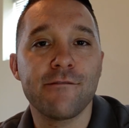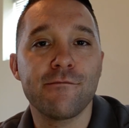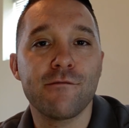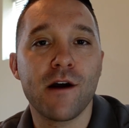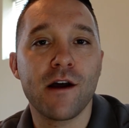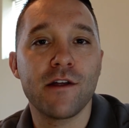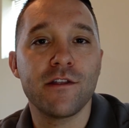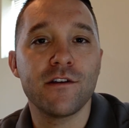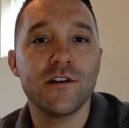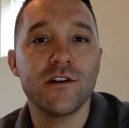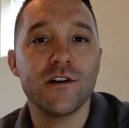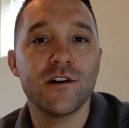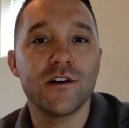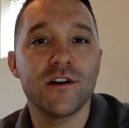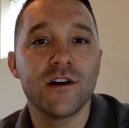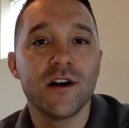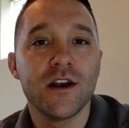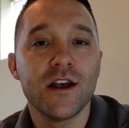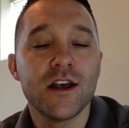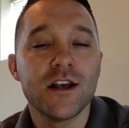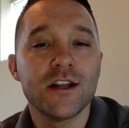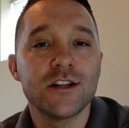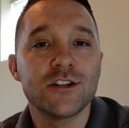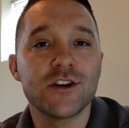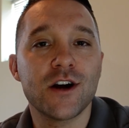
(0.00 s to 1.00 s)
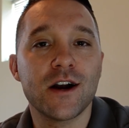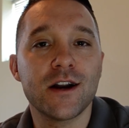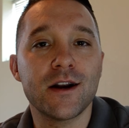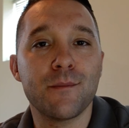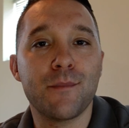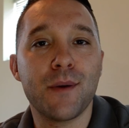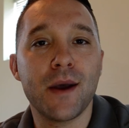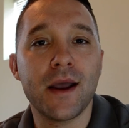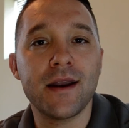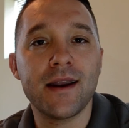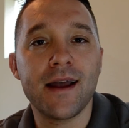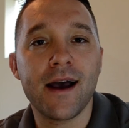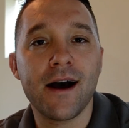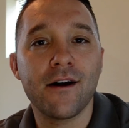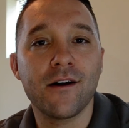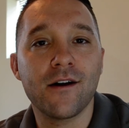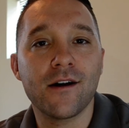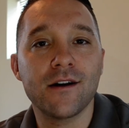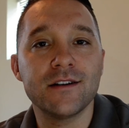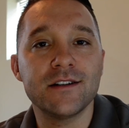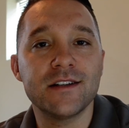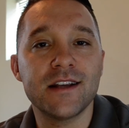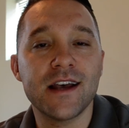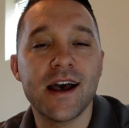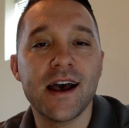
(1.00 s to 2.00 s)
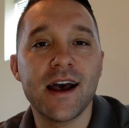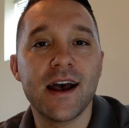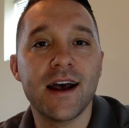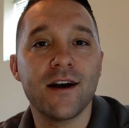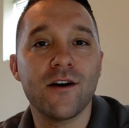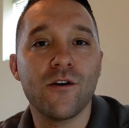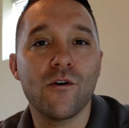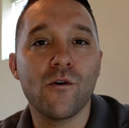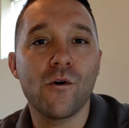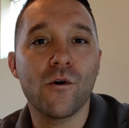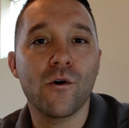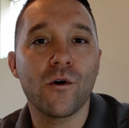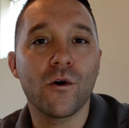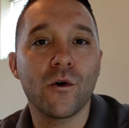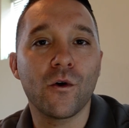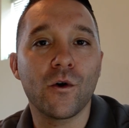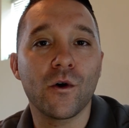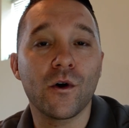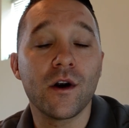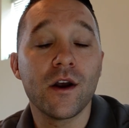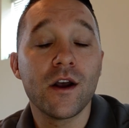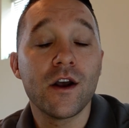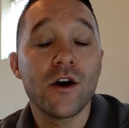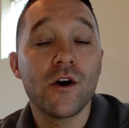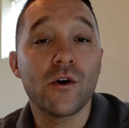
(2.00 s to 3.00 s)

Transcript: whether you're trying to pay down on debt or